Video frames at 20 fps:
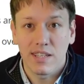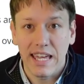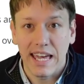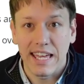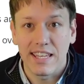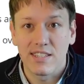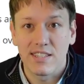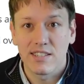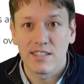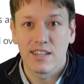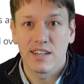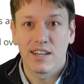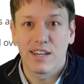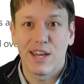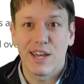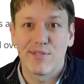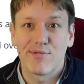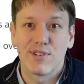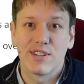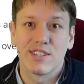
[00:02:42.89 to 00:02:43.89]
guess
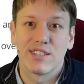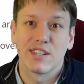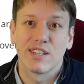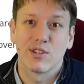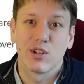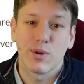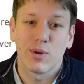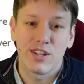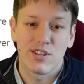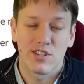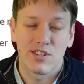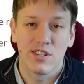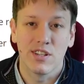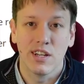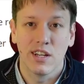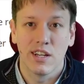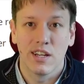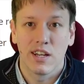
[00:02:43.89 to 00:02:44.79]
every single question.